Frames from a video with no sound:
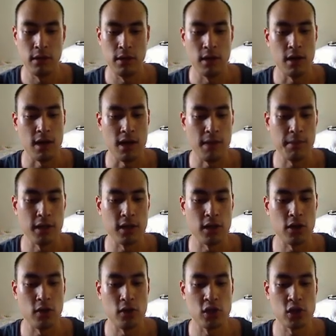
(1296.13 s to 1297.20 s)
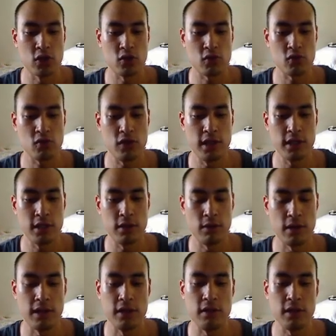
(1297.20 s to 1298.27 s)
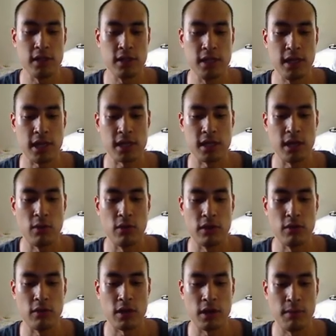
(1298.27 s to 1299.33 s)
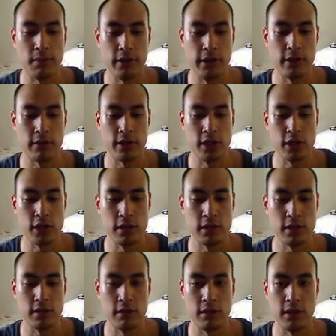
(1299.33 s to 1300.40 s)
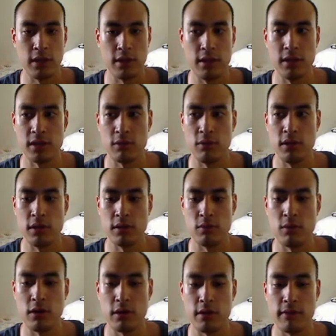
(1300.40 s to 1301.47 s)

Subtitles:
I'm going to go straight to, and you can see actually I went through a couple iterations. So like this was one of the